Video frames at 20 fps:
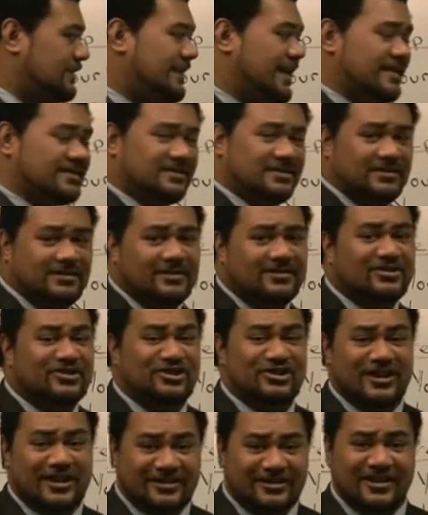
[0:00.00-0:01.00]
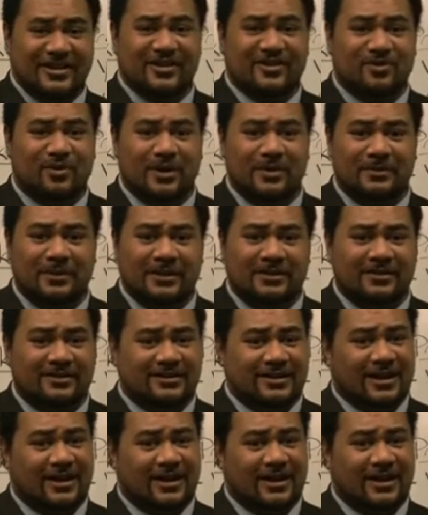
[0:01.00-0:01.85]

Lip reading: Next, check the equipment.